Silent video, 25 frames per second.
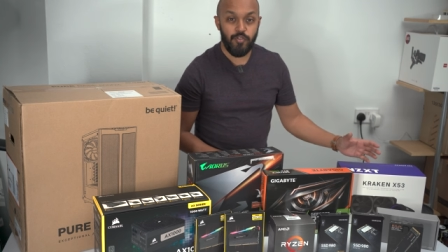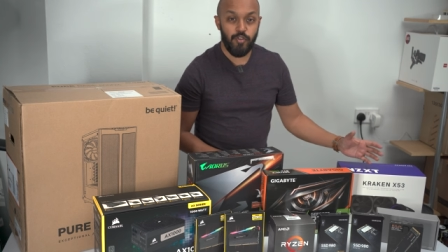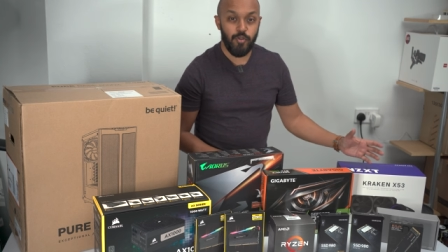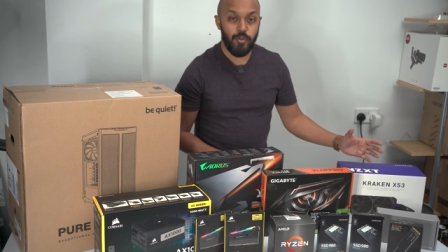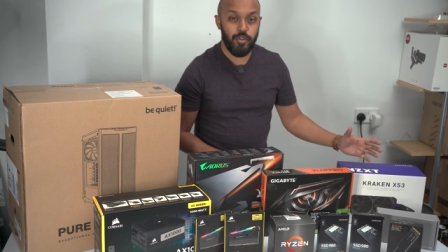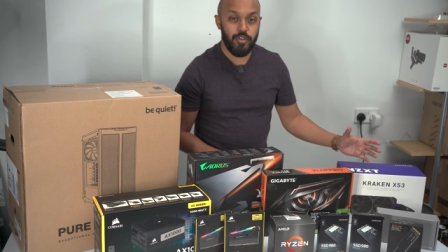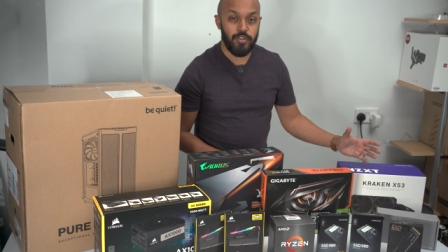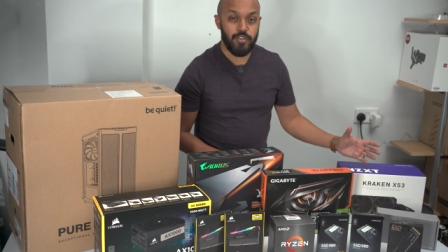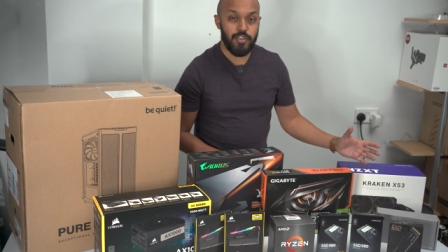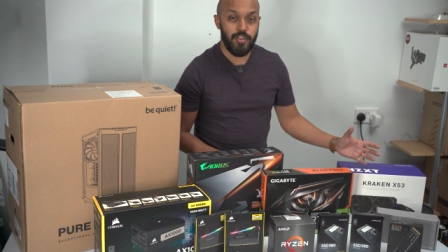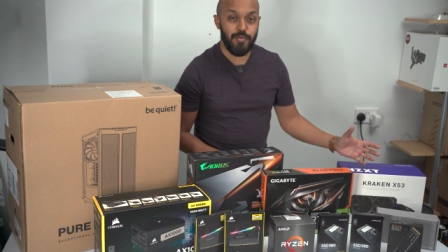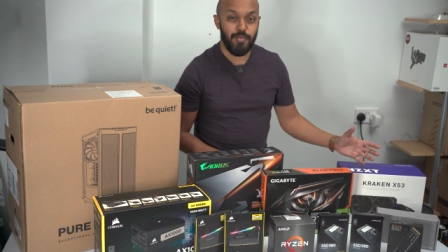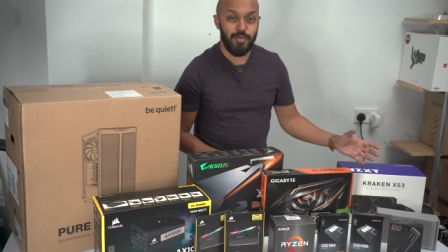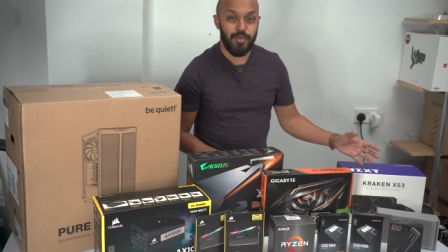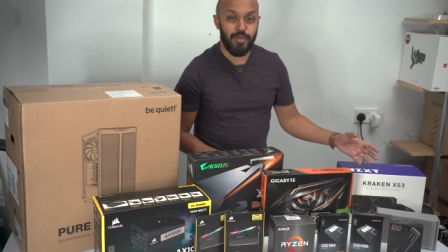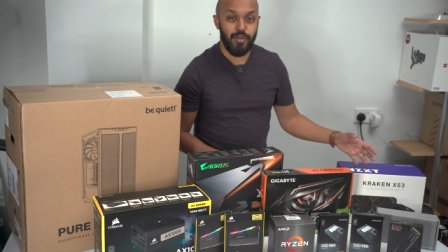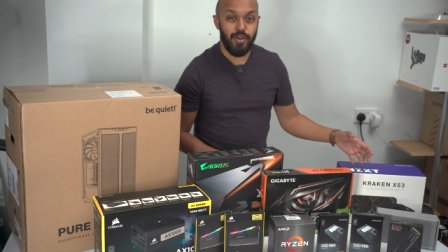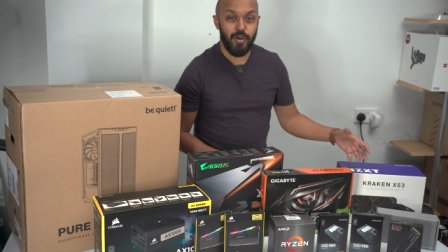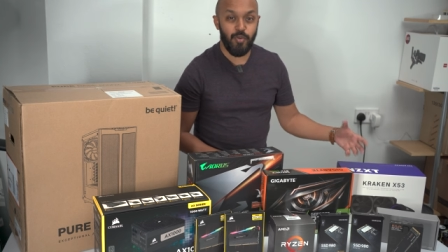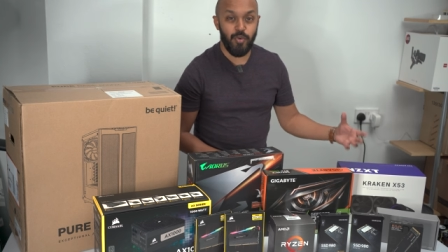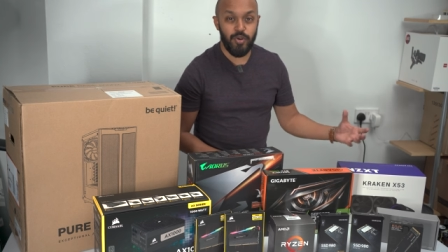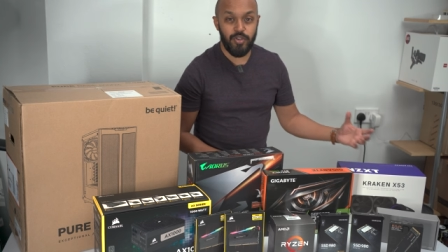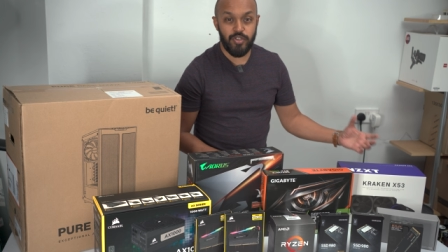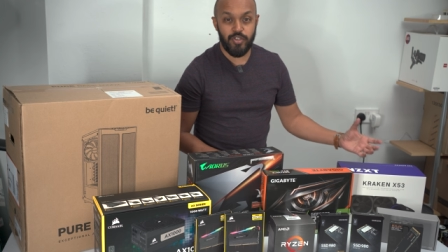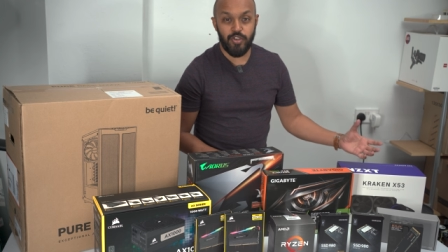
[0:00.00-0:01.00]
For the
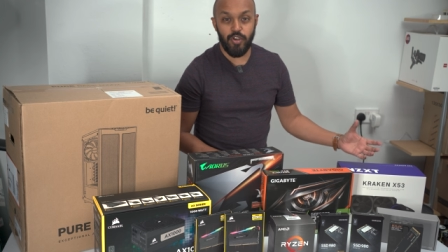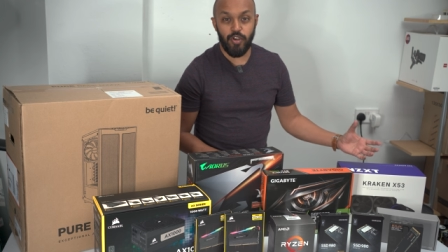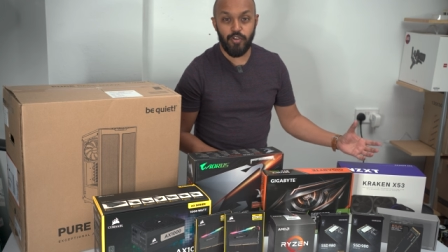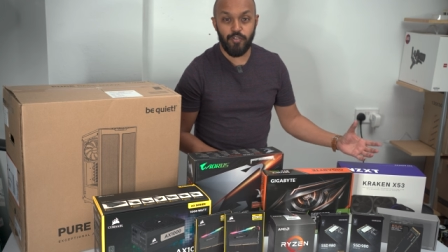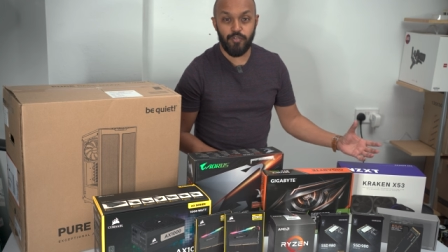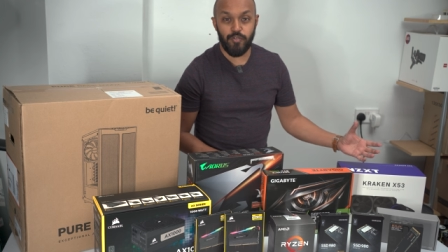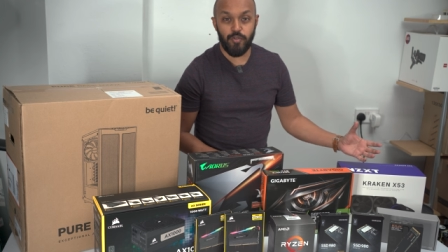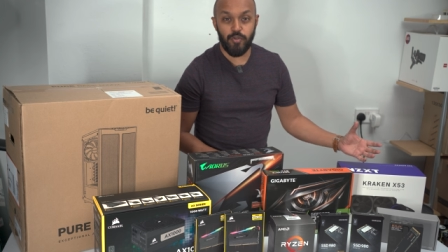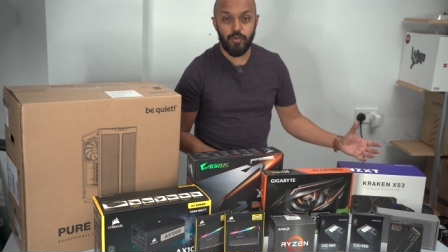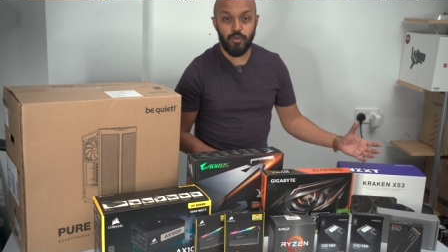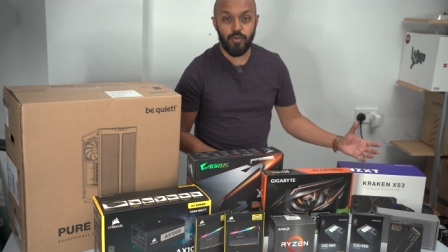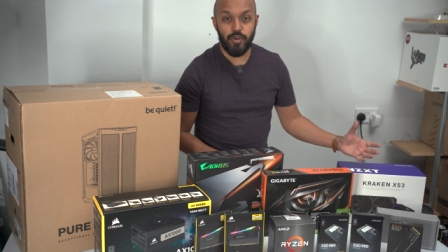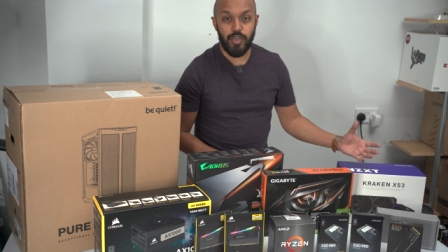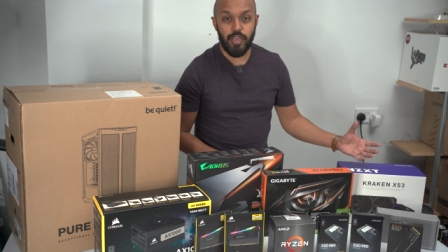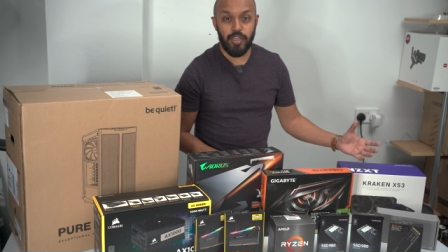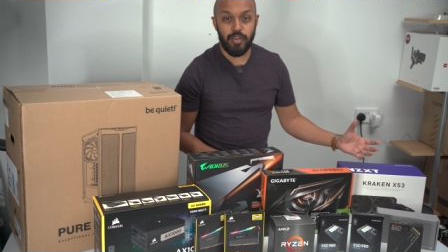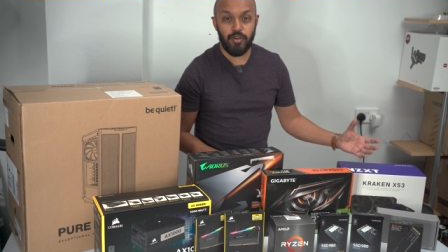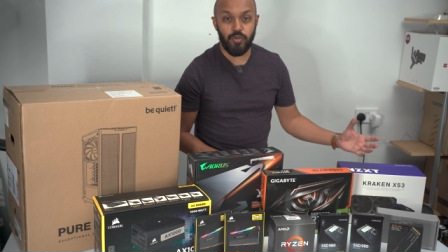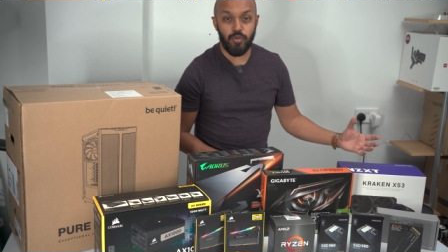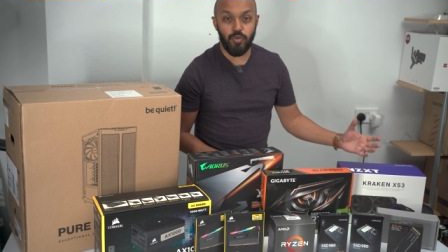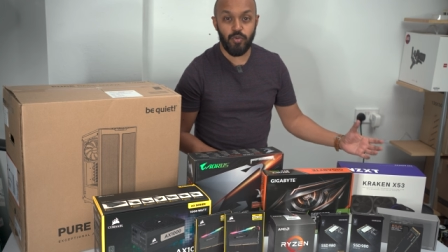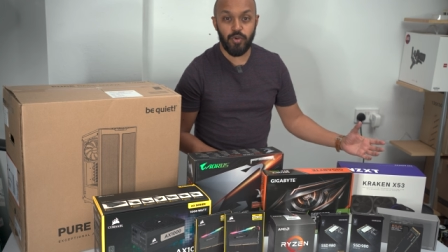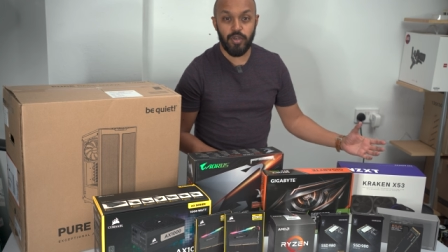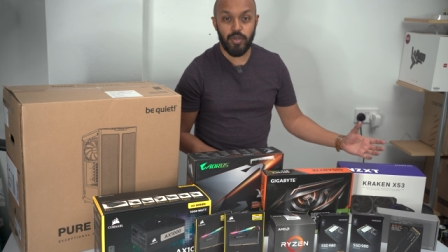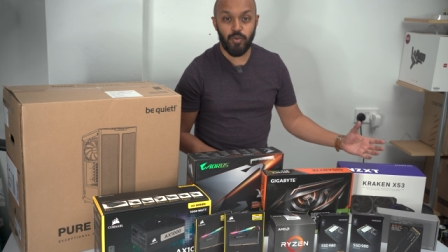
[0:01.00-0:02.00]
CPU, I wanted to go for
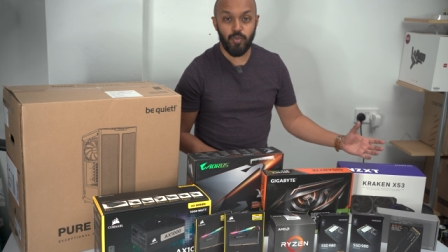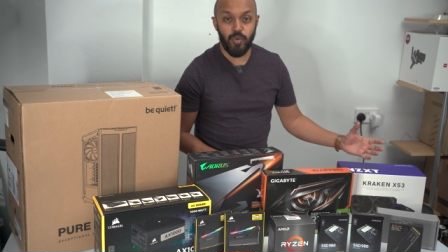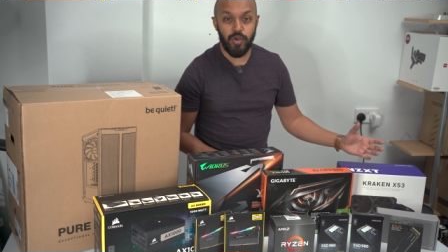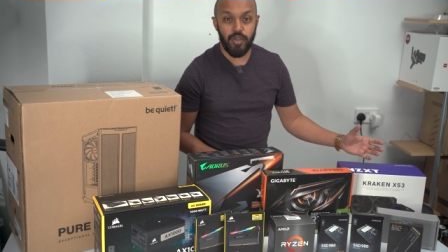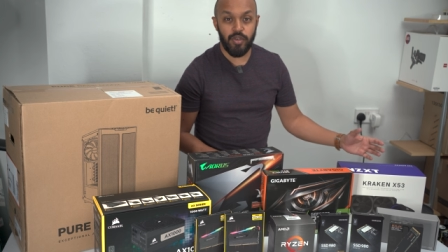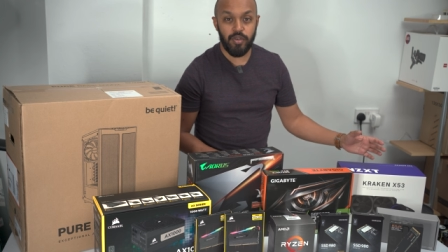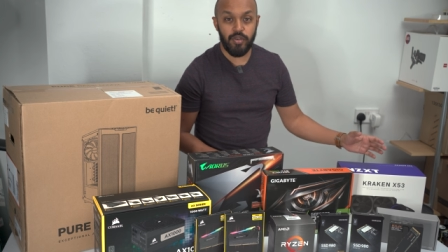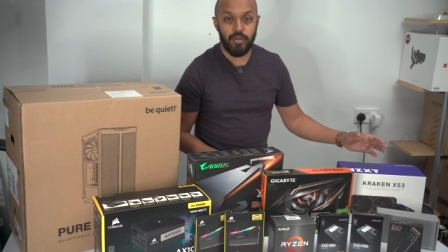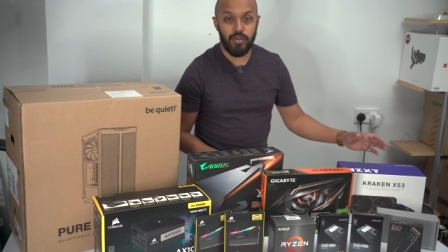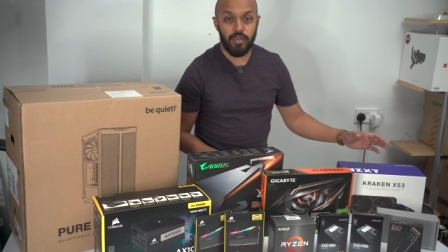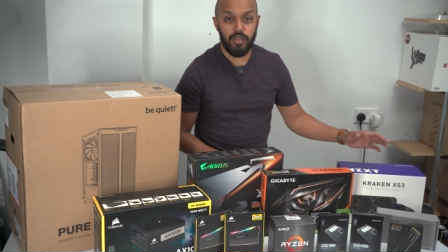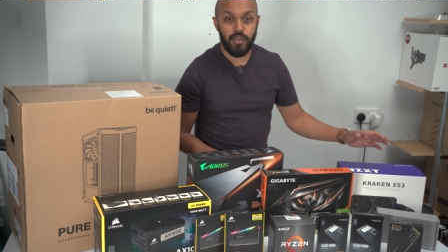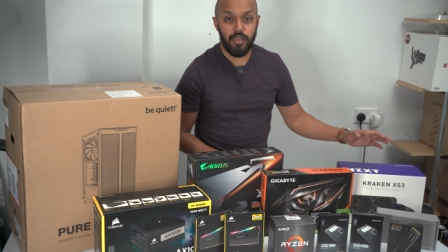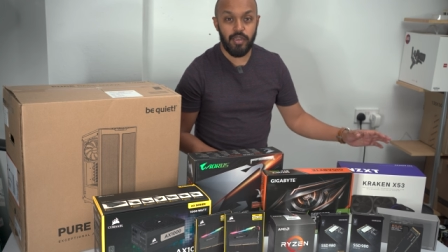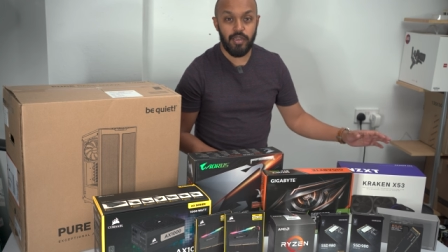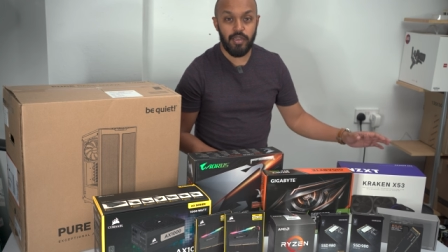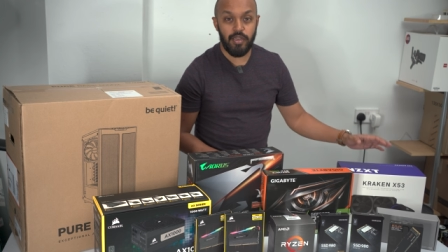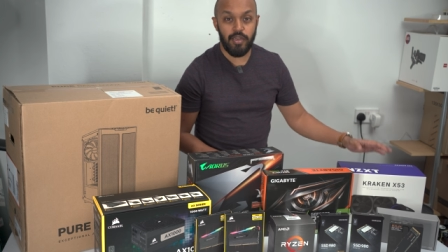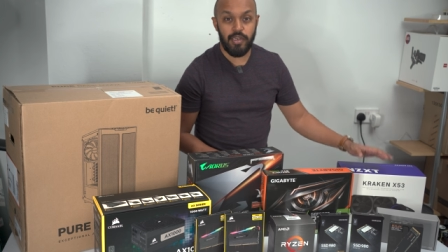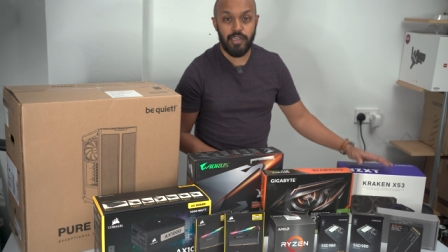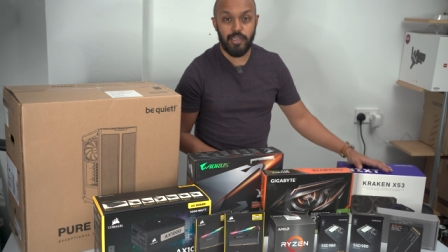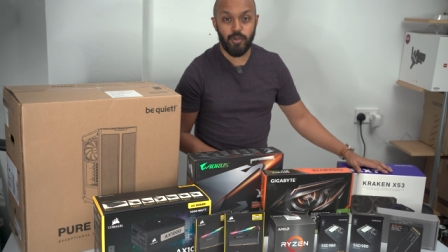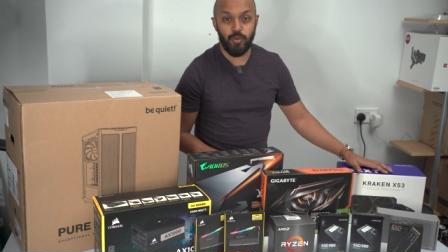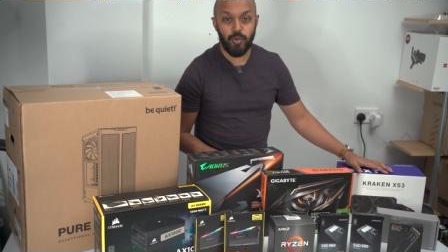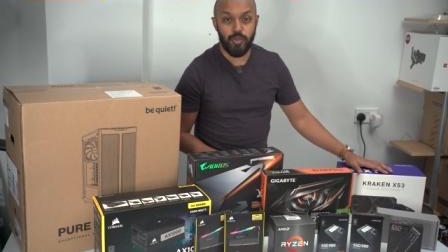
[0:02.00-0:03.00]
an all-in-one
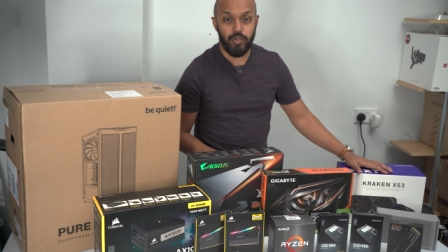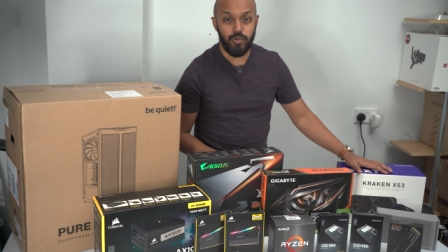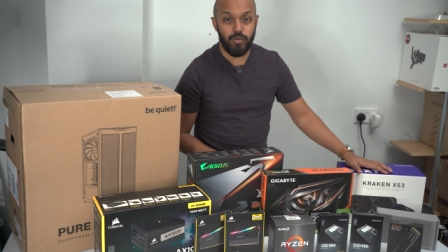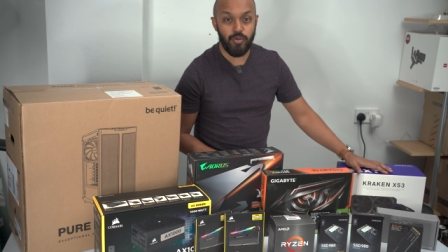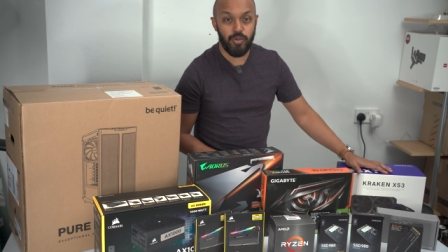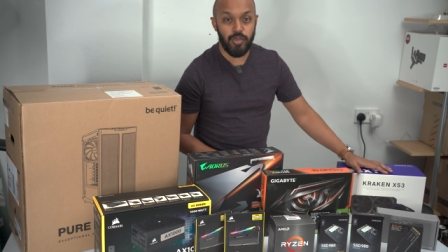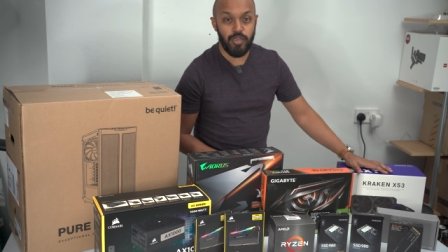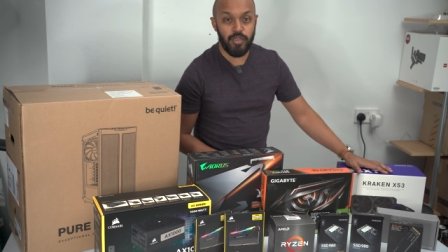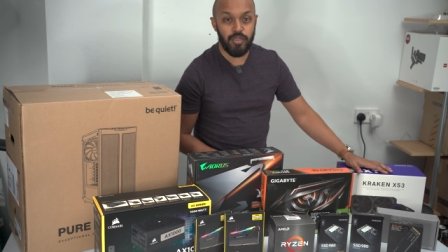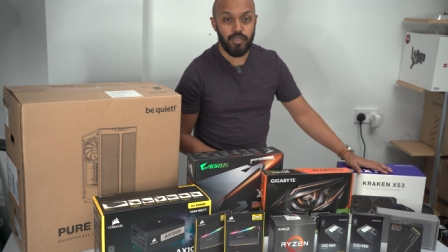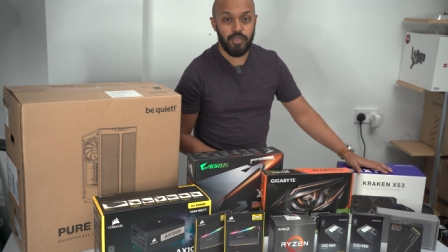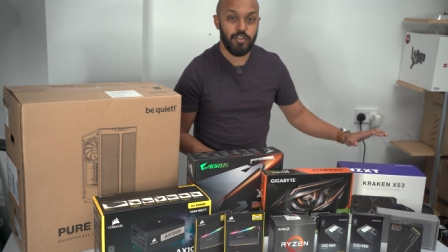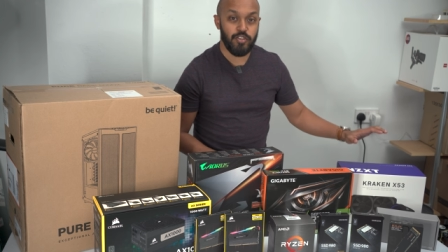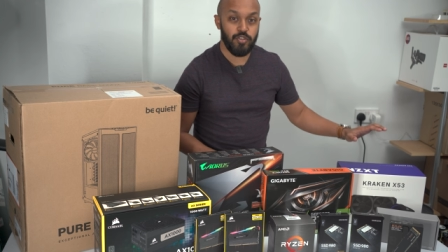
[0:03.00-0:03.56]
uh, liquid cooler.